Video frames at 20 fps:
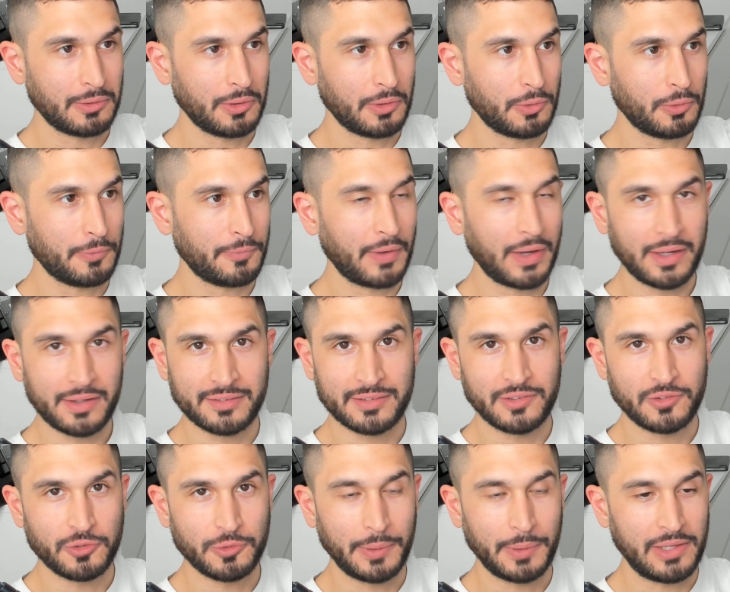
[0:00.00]
the whole Fox
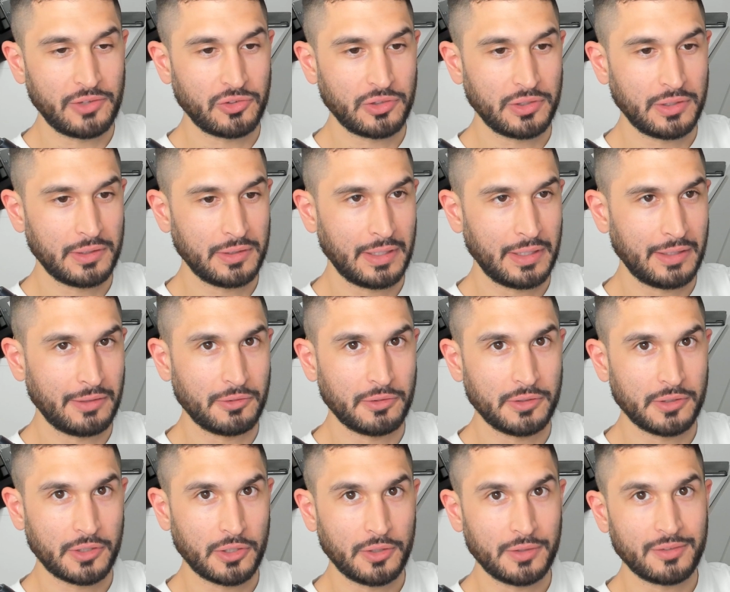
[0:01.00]
situation and
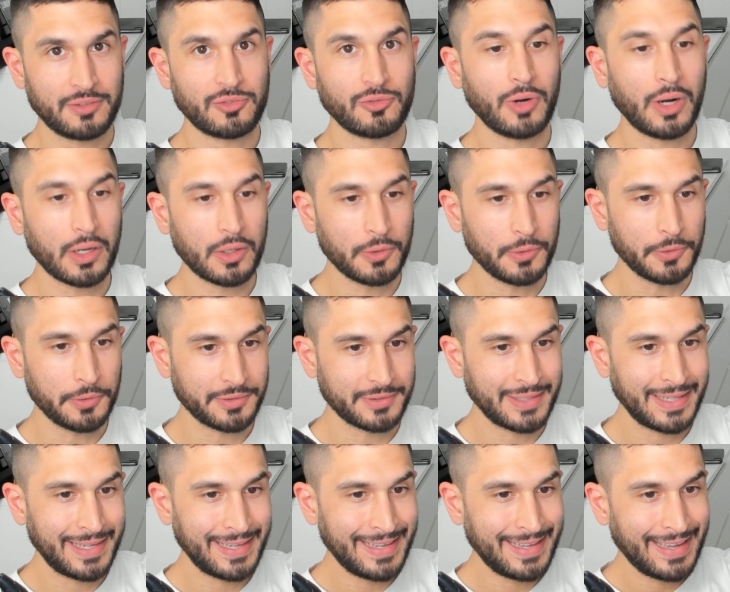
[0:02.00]
their current struggles,